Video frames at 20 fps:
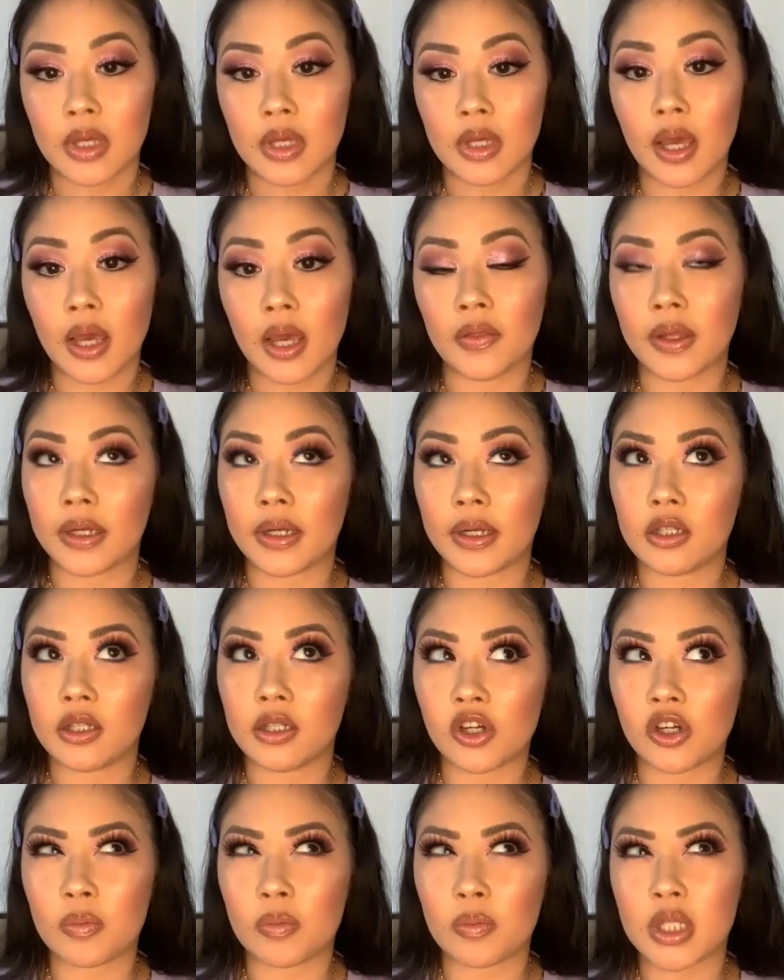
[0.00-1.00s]
And then in
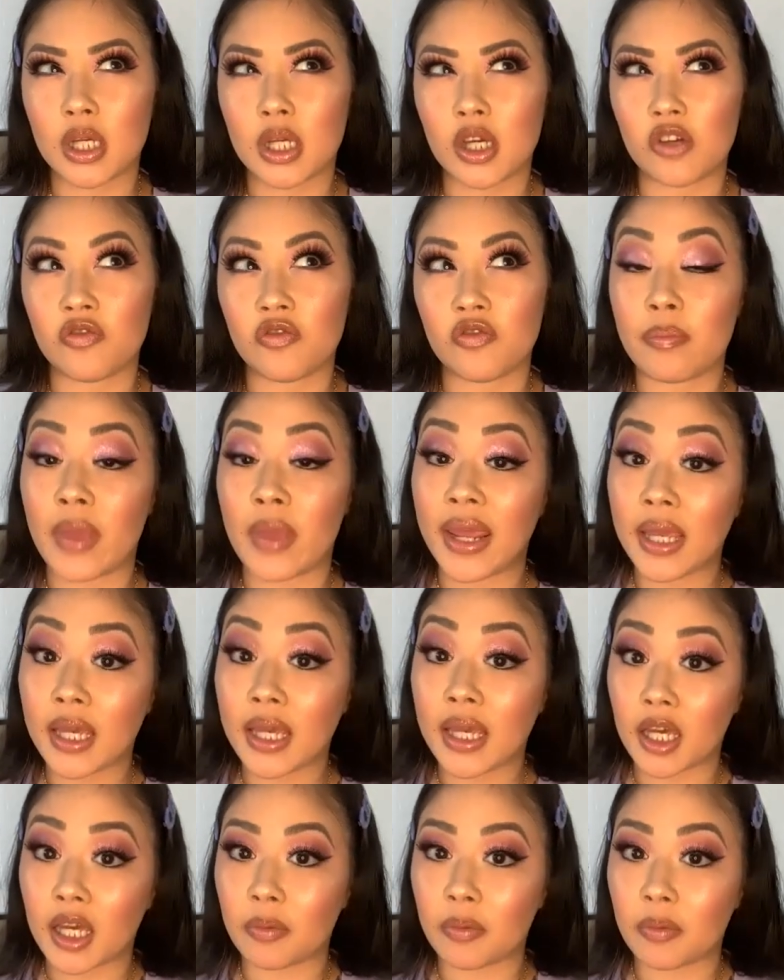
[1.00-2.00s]
terms of
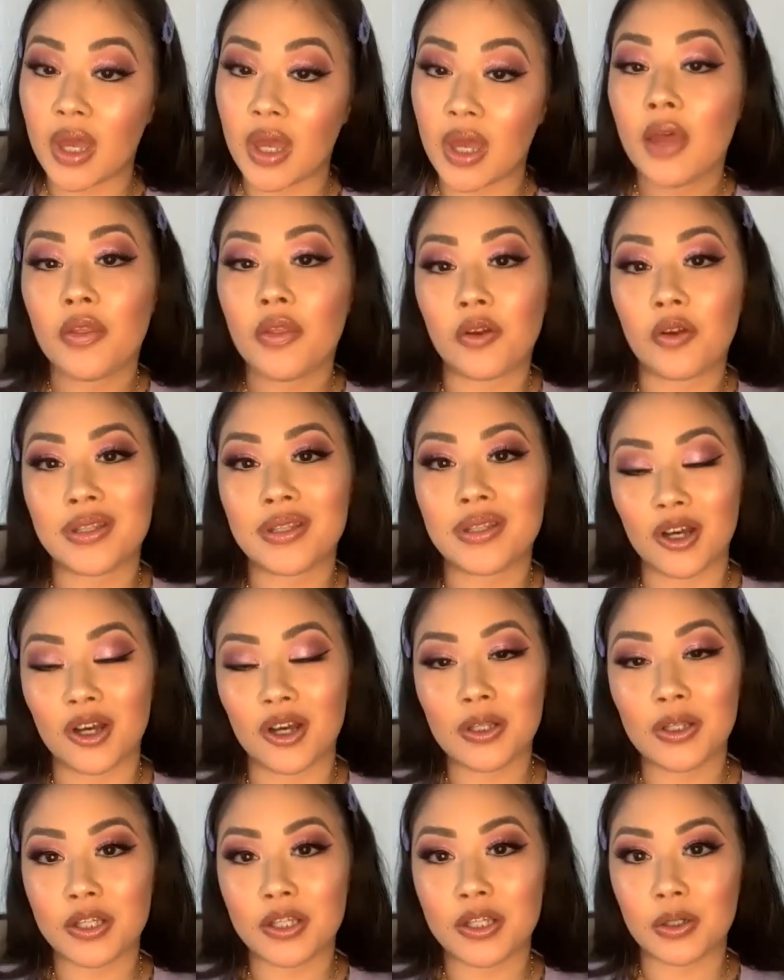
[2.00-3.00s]
makeup, there's
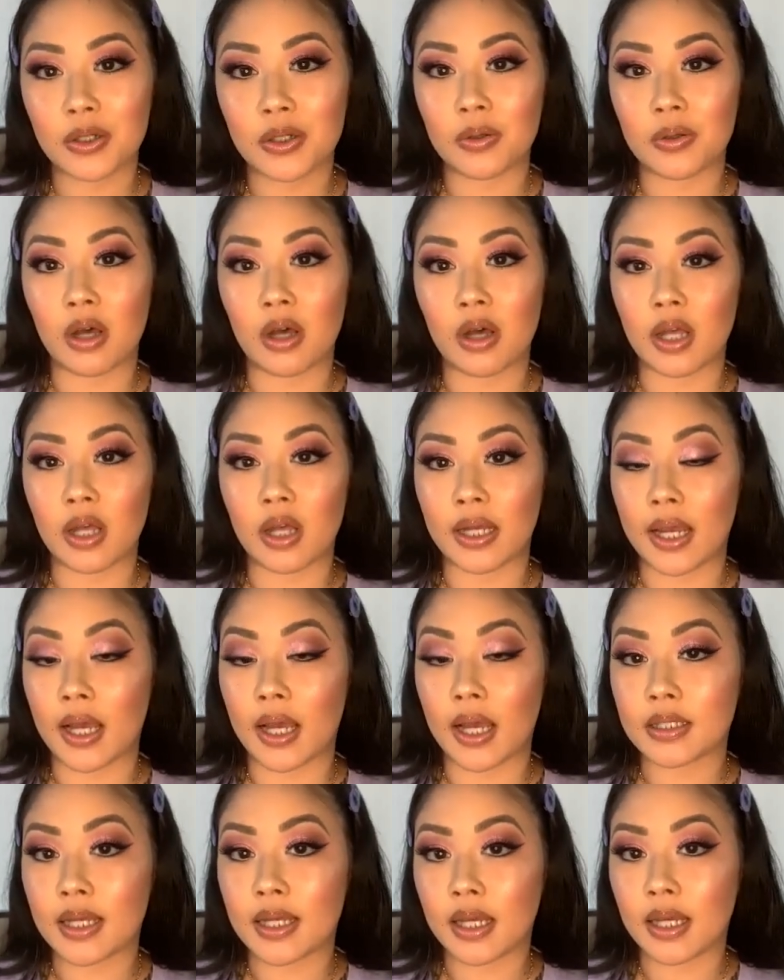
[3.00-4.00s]
also a lot of
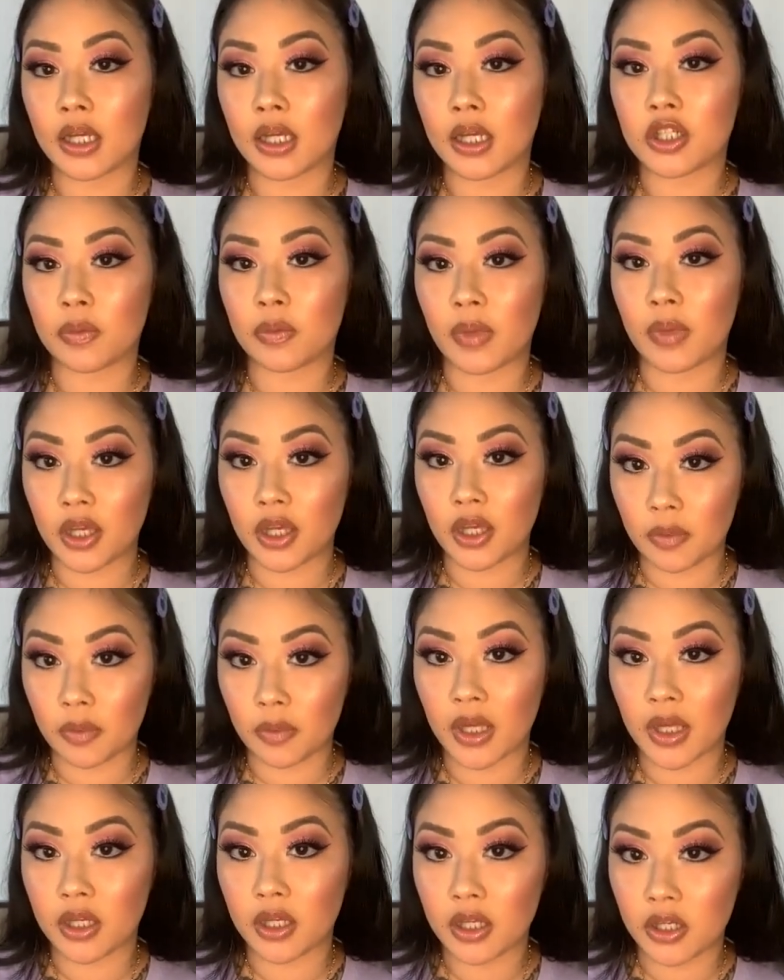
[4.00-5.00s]
anti-aging makeup
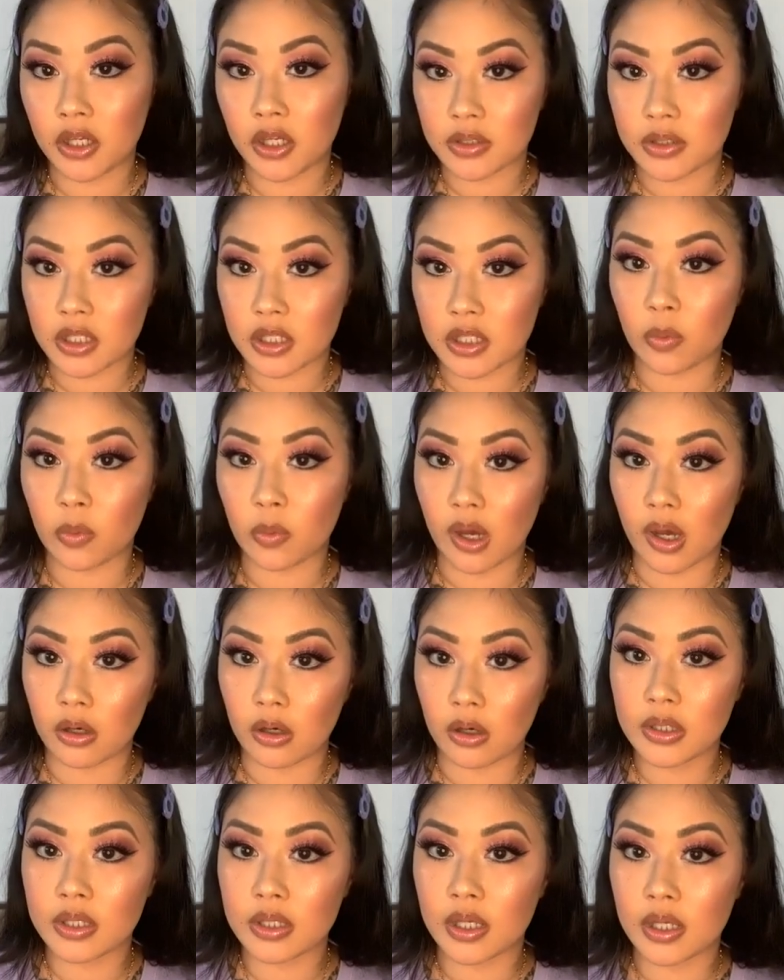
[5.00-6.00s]
that you can use as
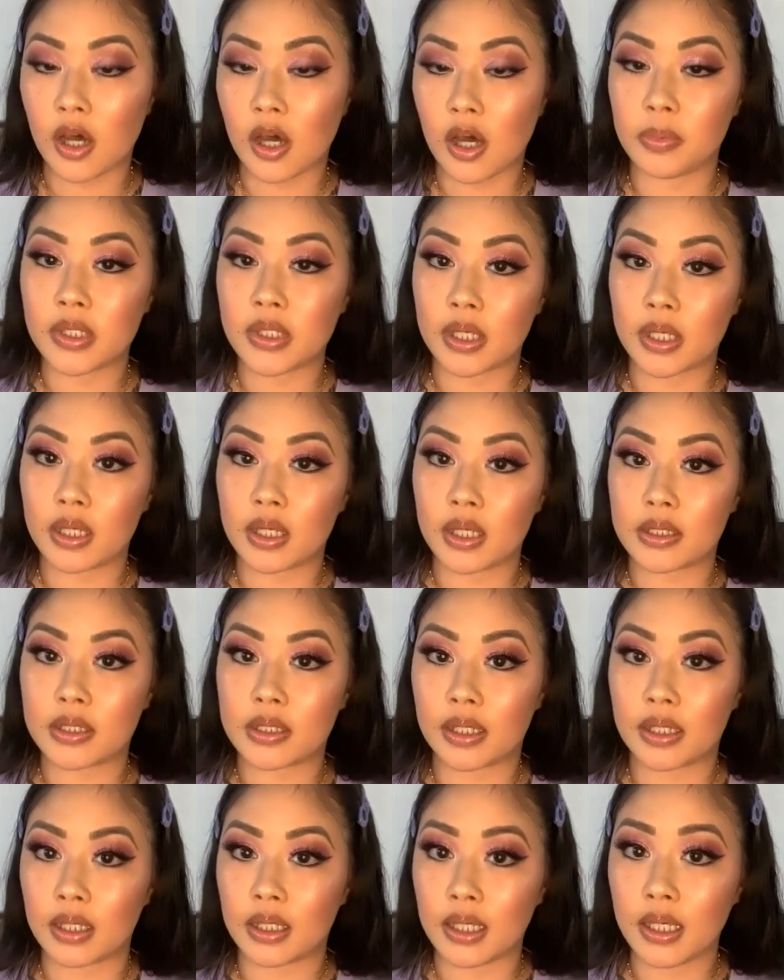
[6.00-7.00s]
well to help to
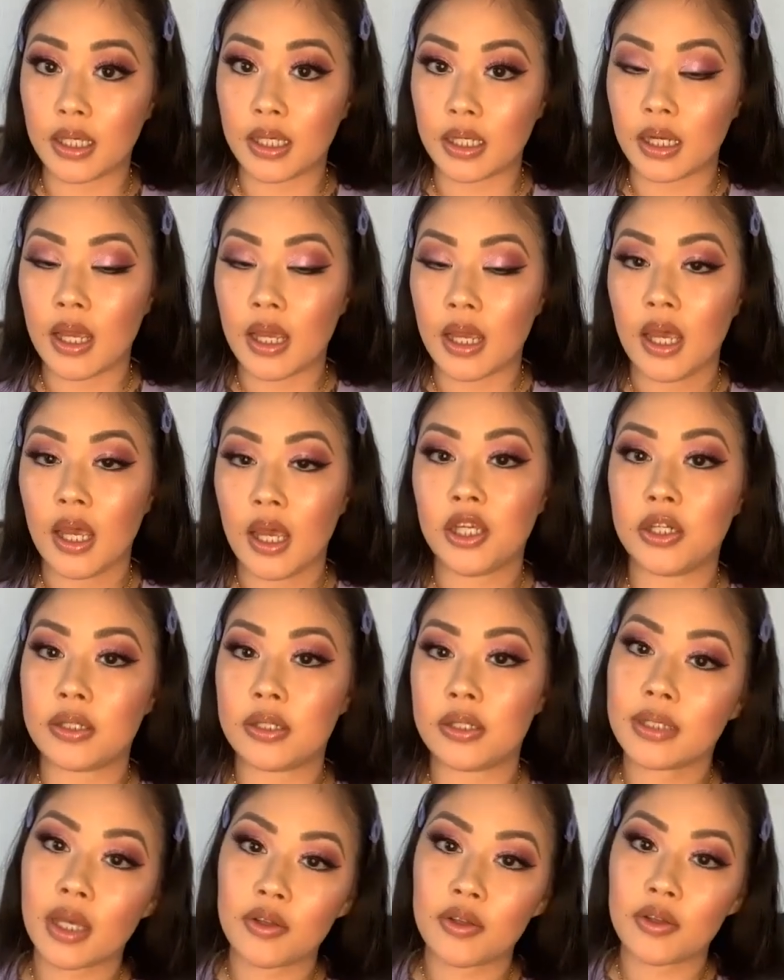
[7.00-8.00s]
conceal it. You
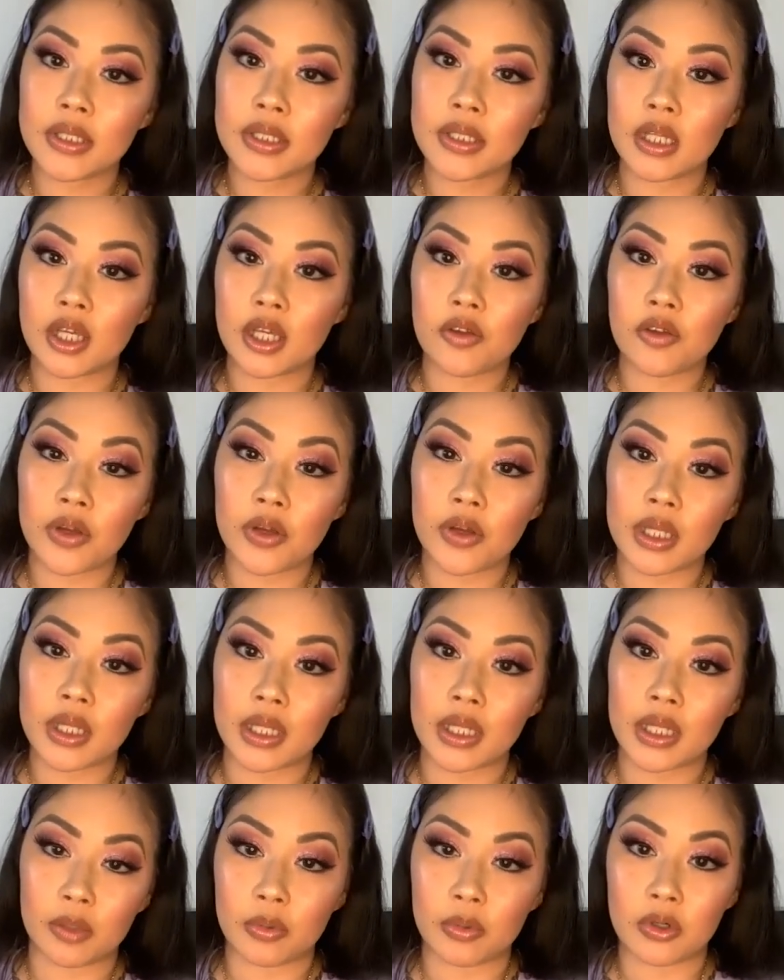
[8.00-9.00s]
just have to look for the
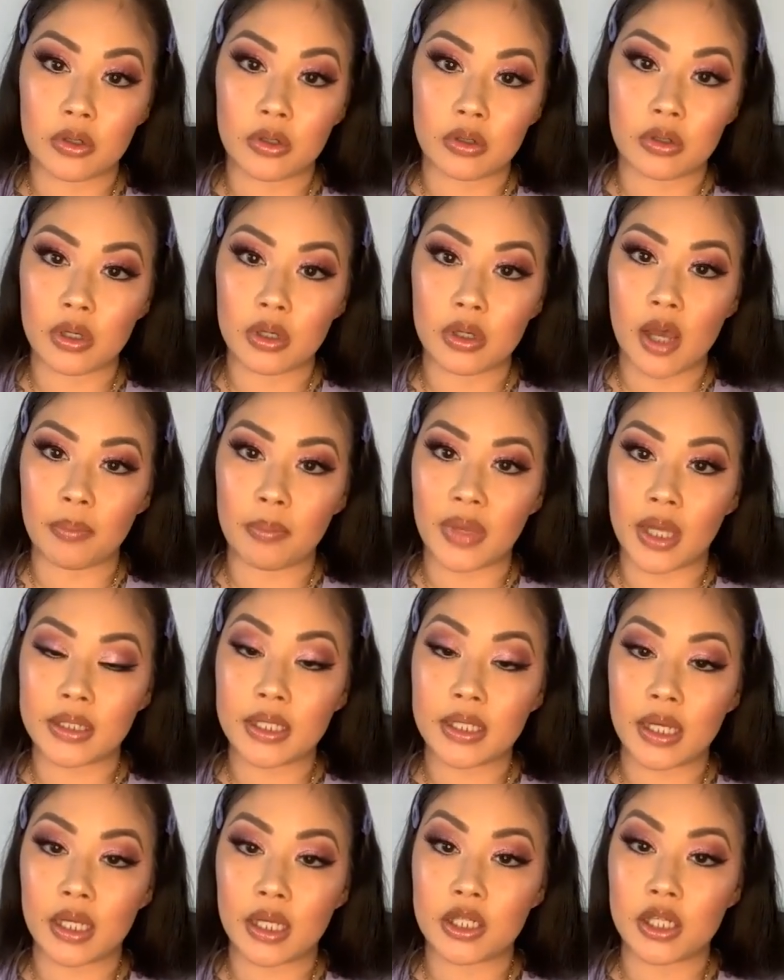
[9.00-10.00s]
label
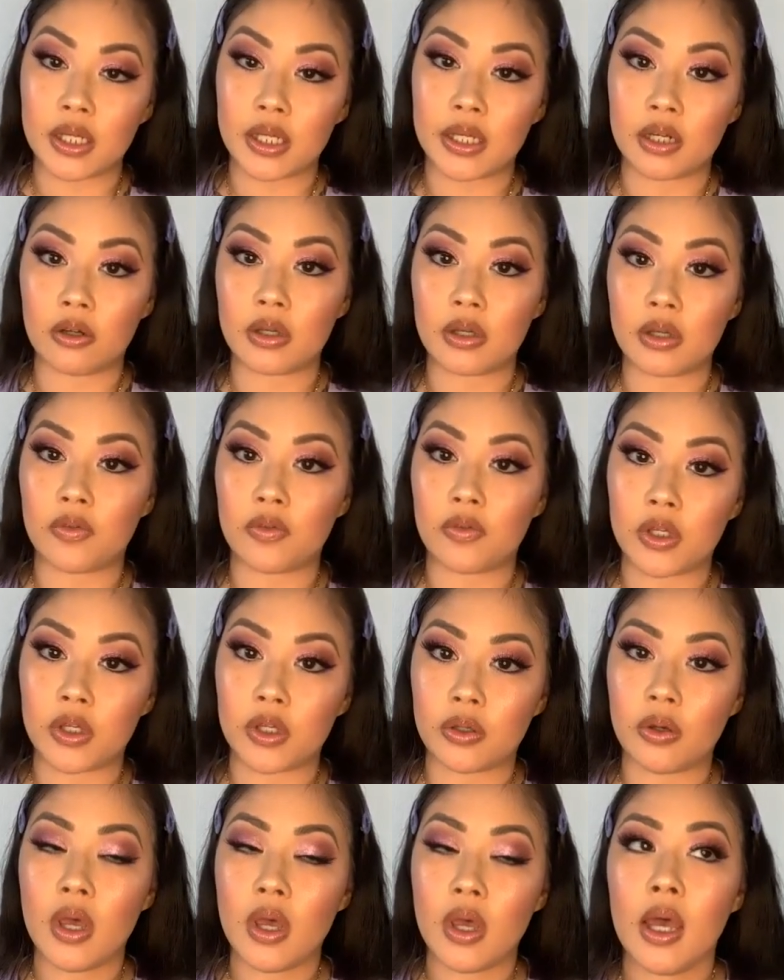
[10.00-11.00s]
anti-aging, and it'll give
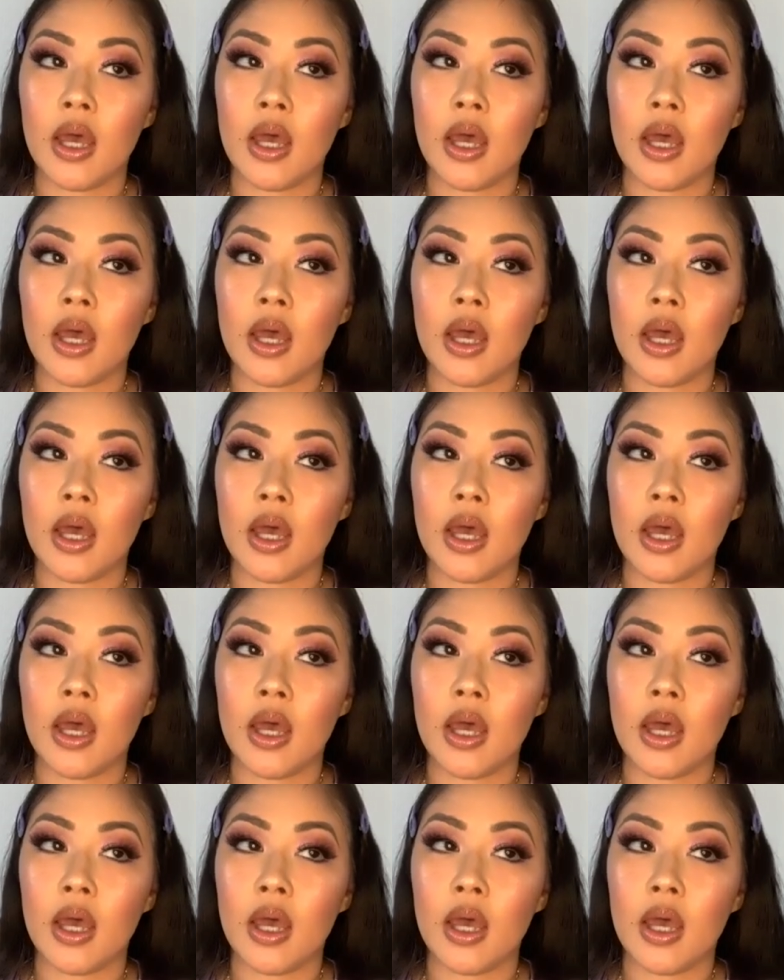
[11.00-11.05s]
you